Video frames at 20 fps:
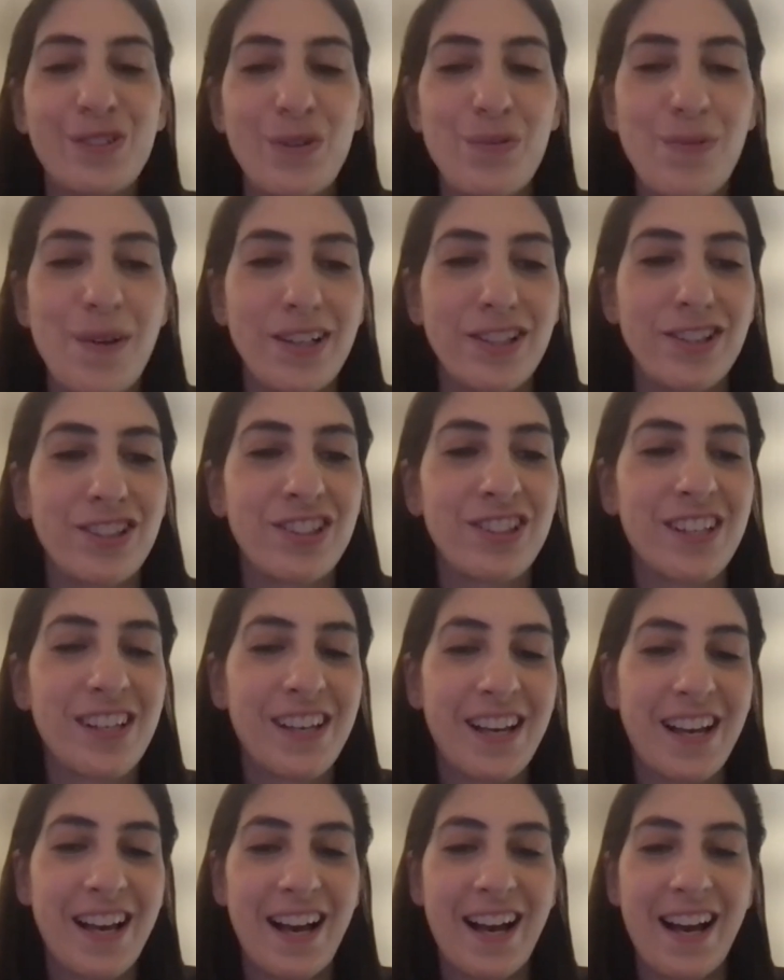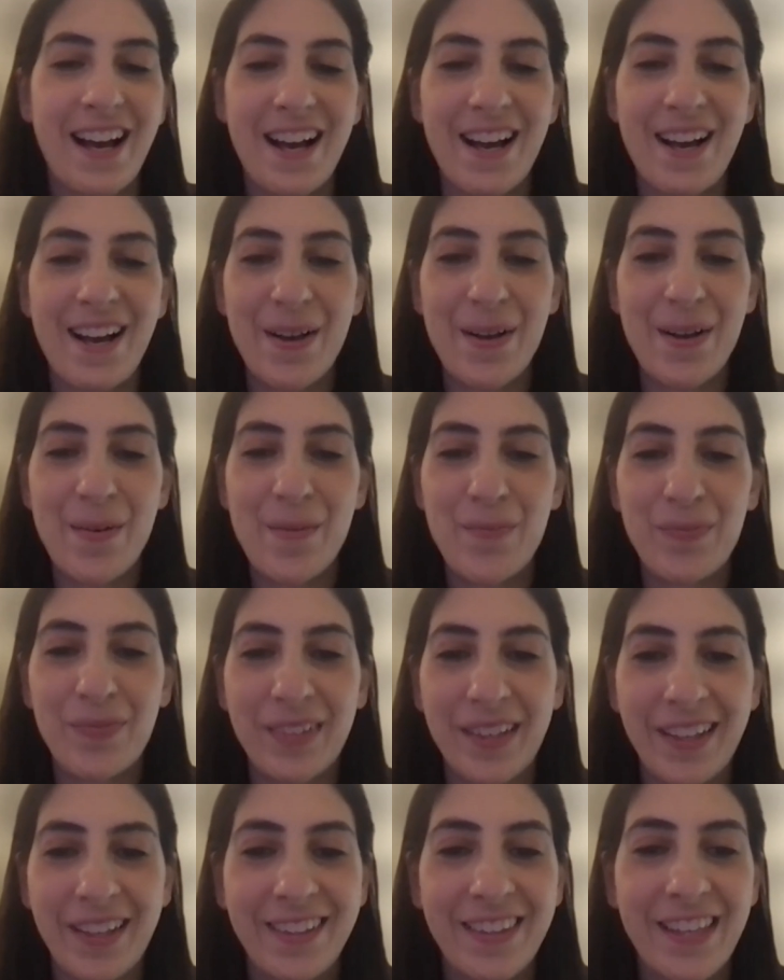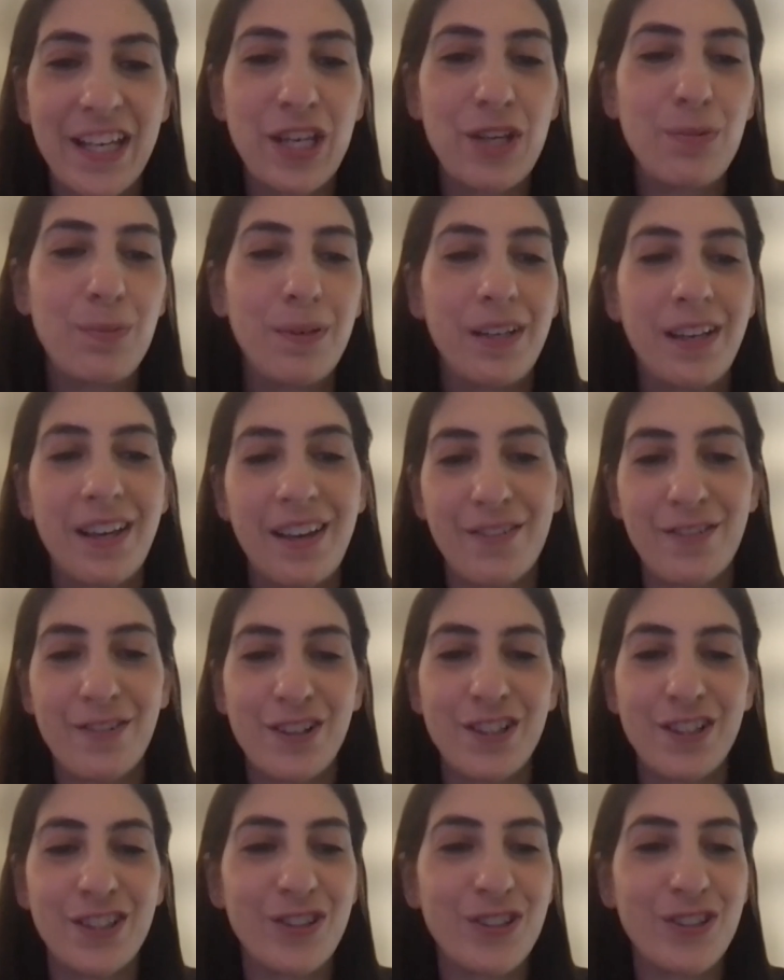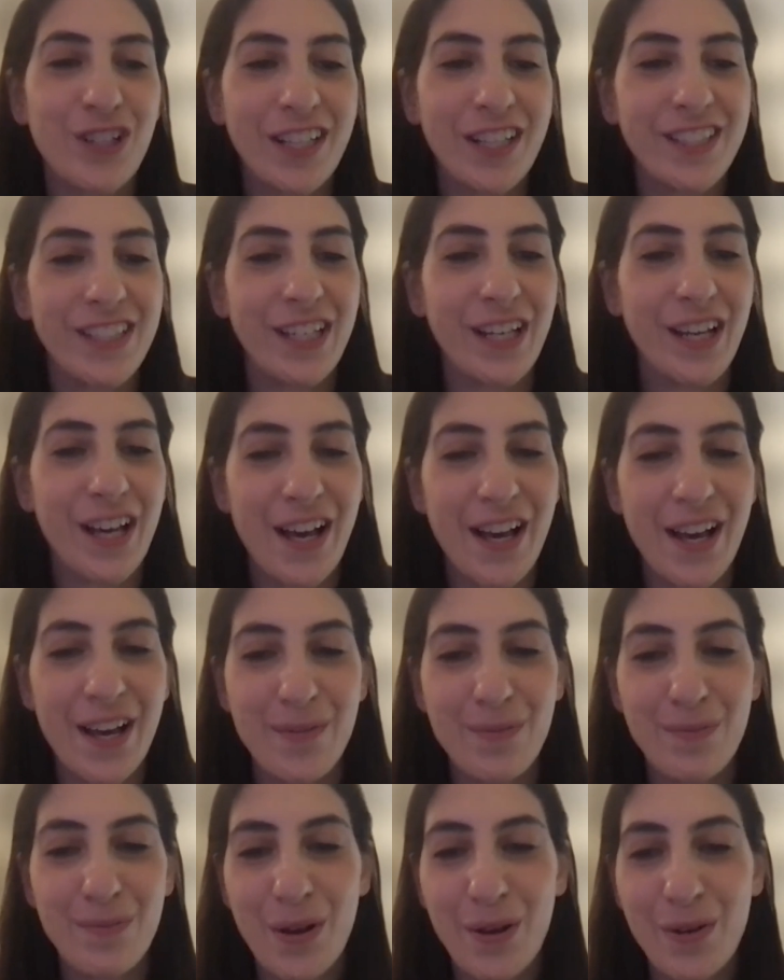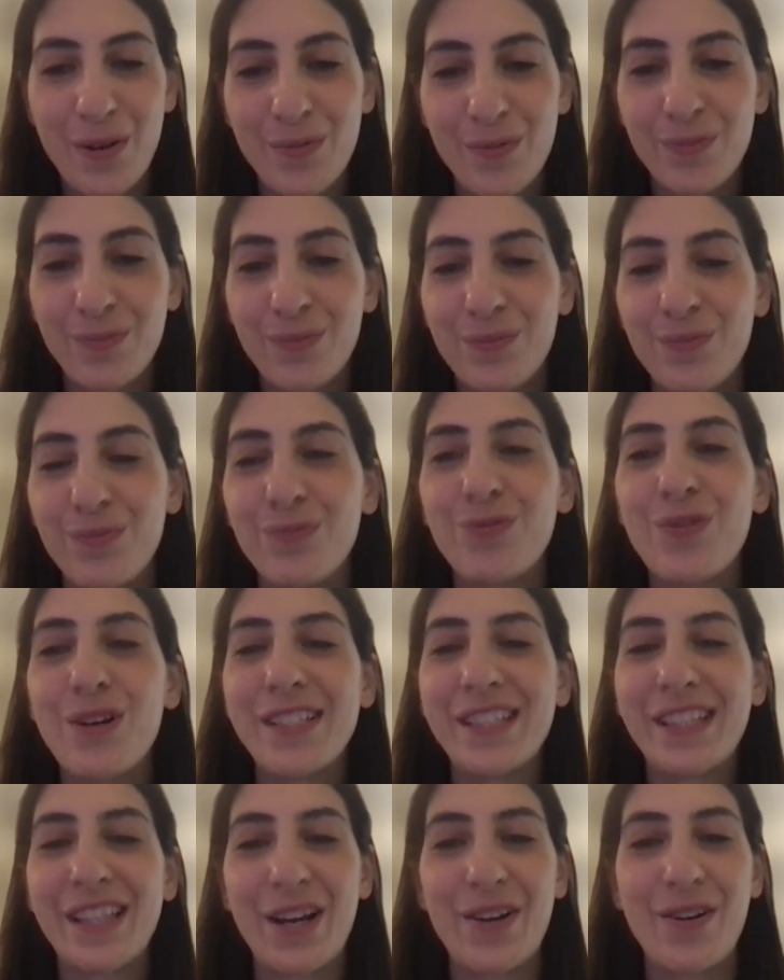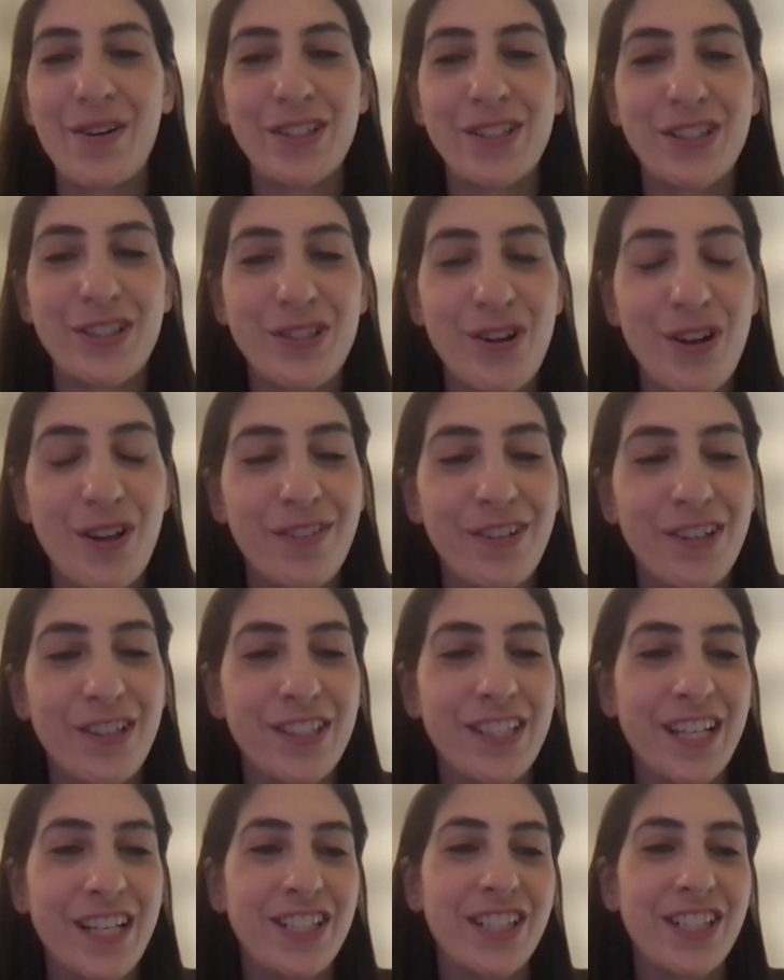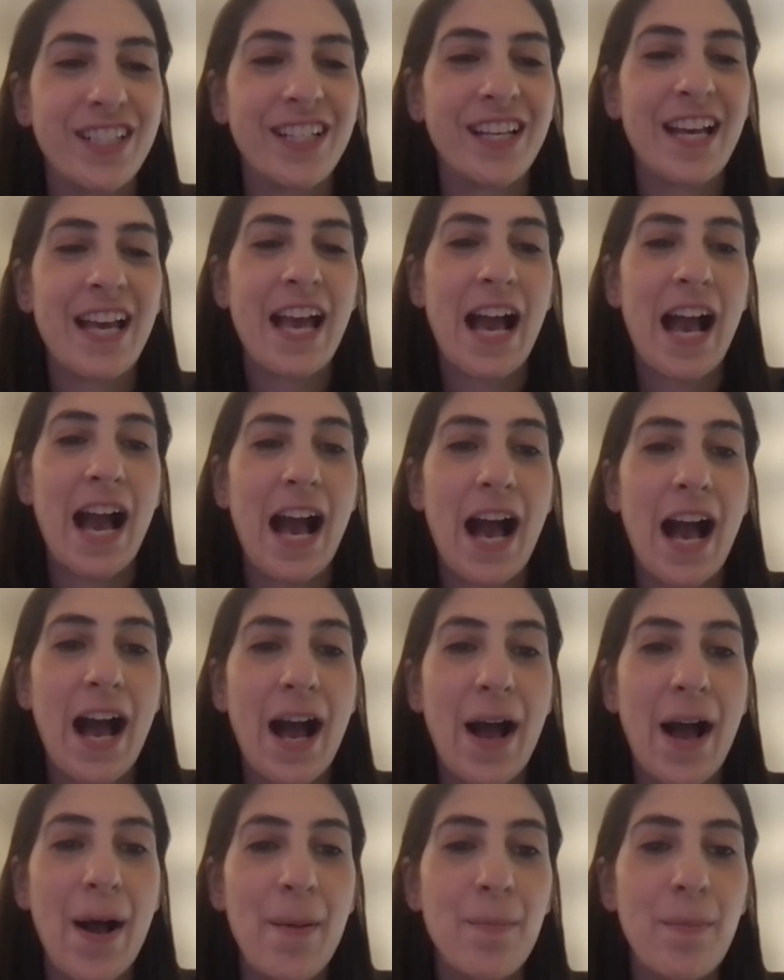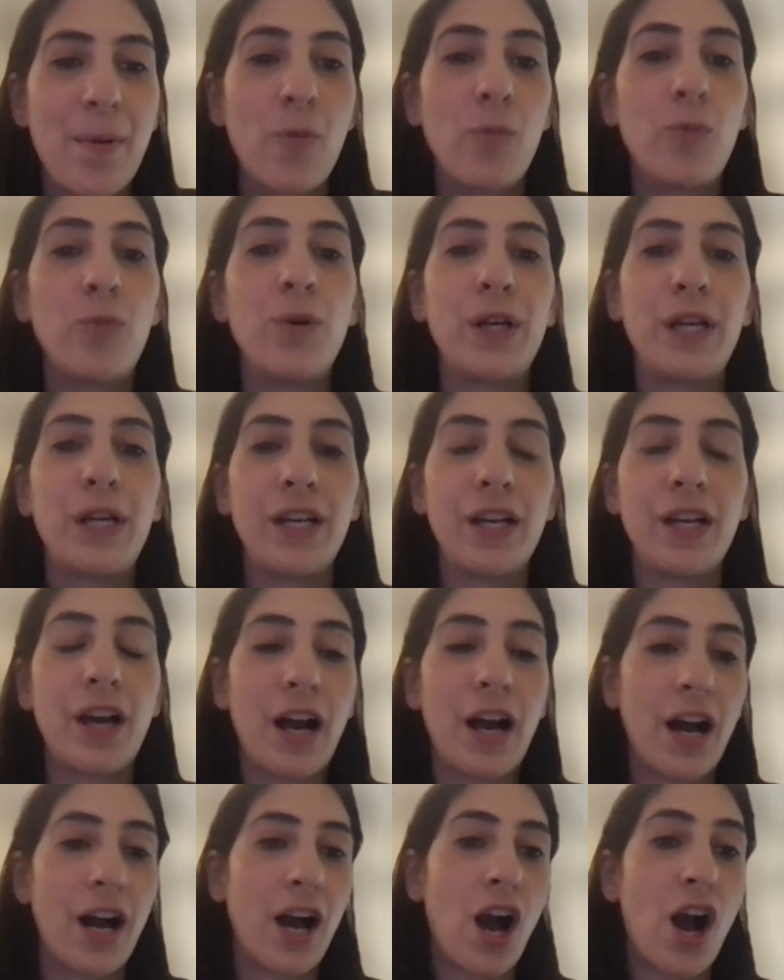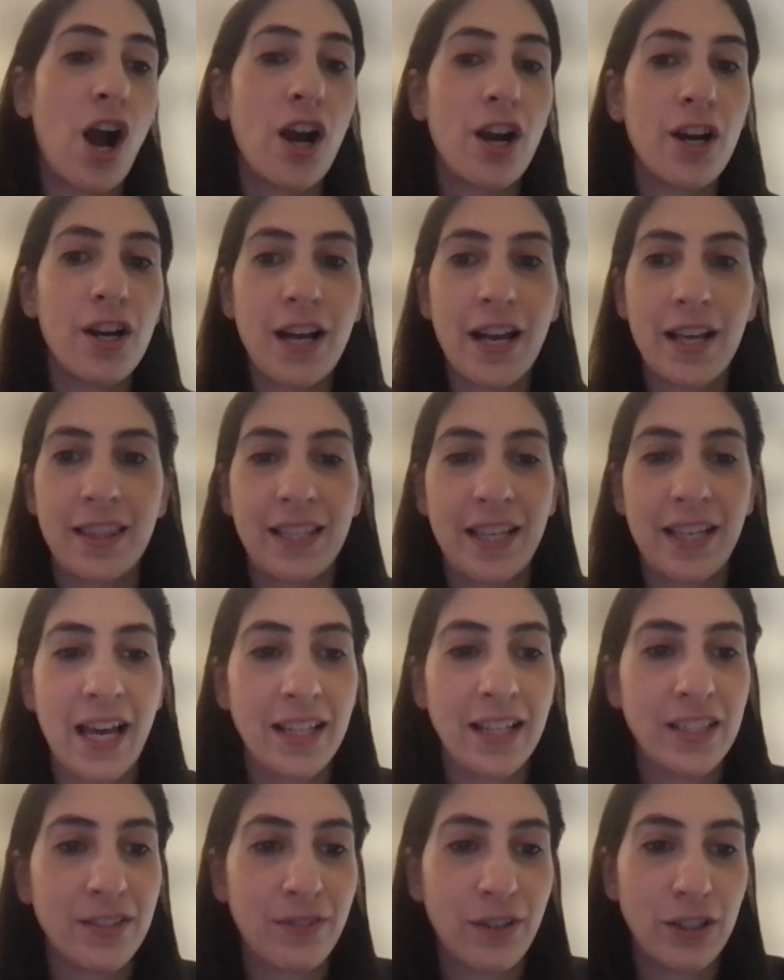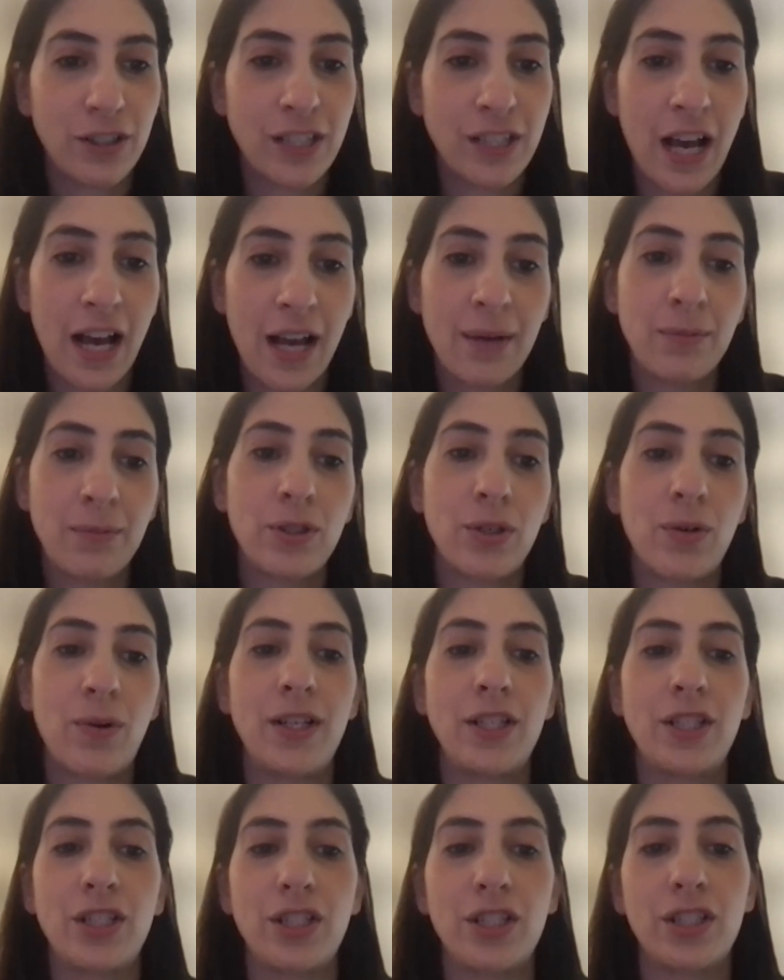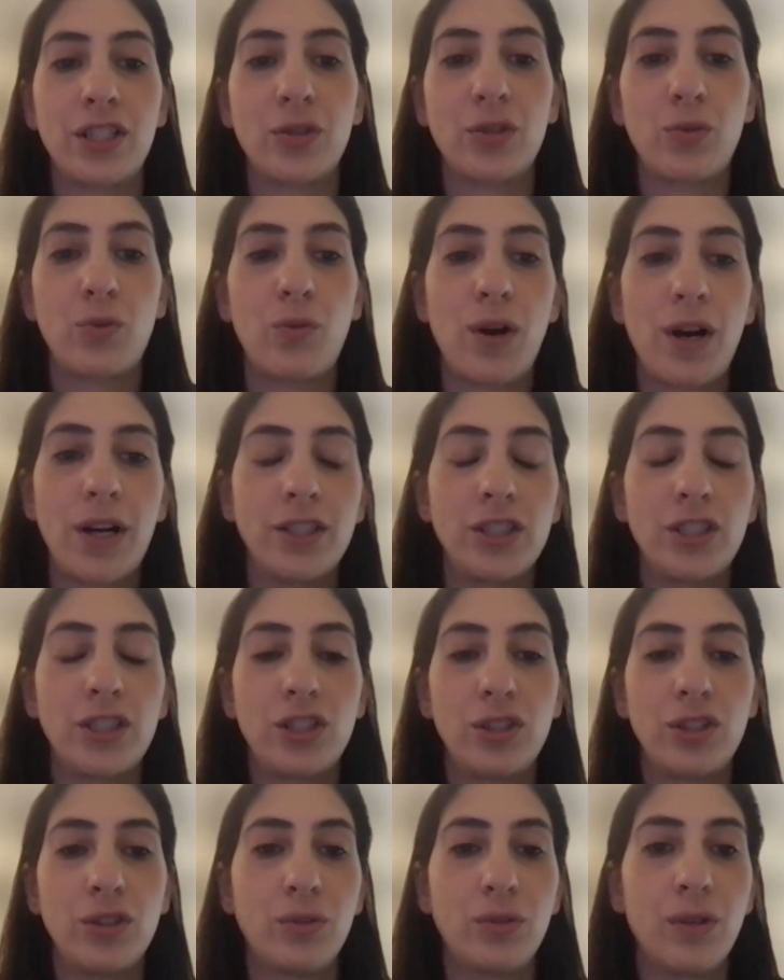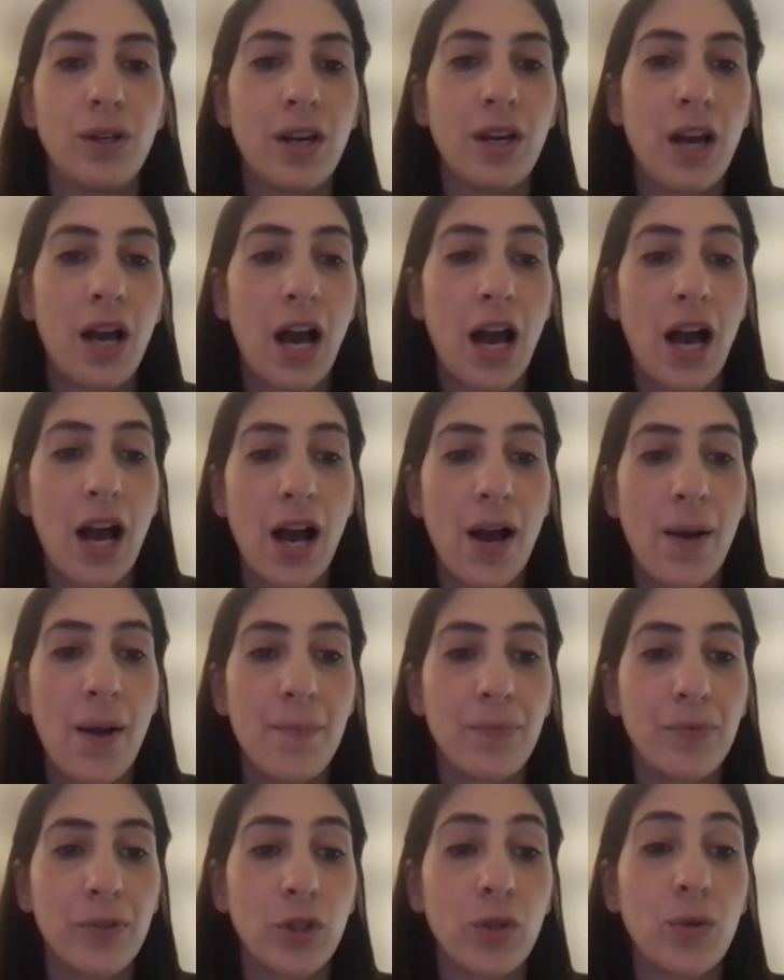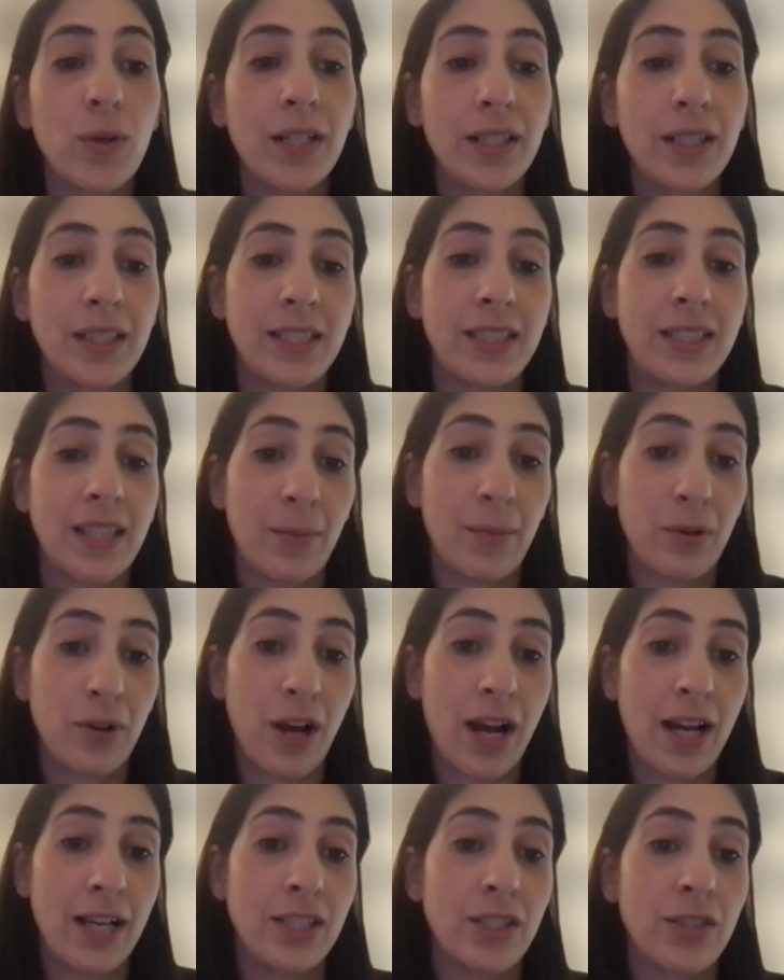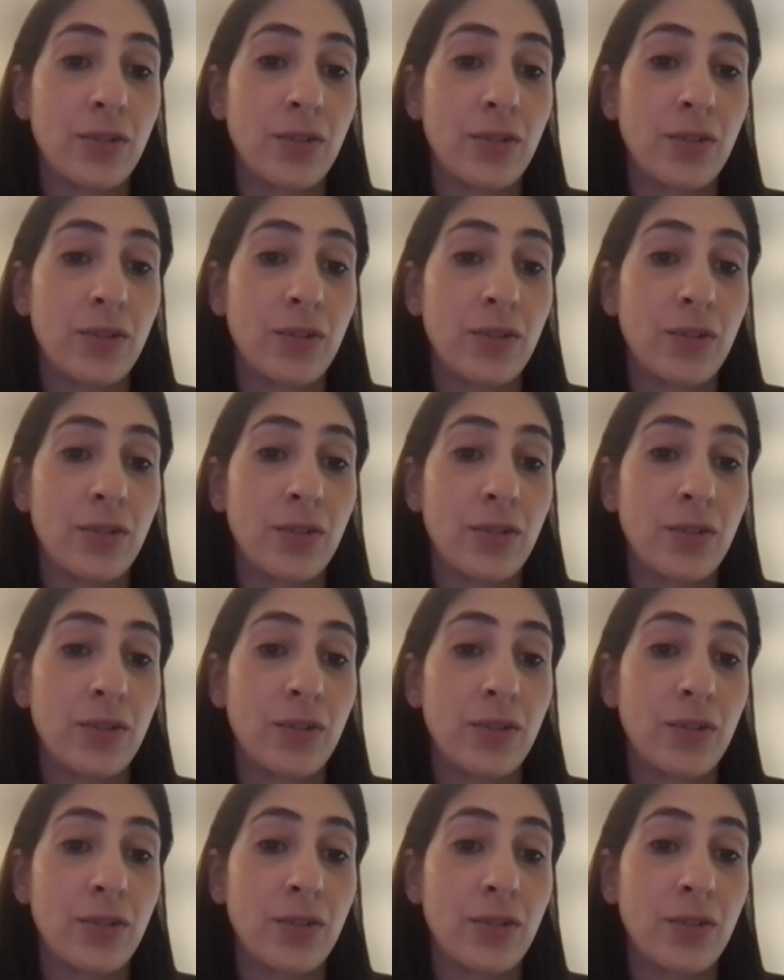much. And thank you, PK, for interjecting and raising that question to all of our attention. We are at the end of our time, so I just want to quickly summarize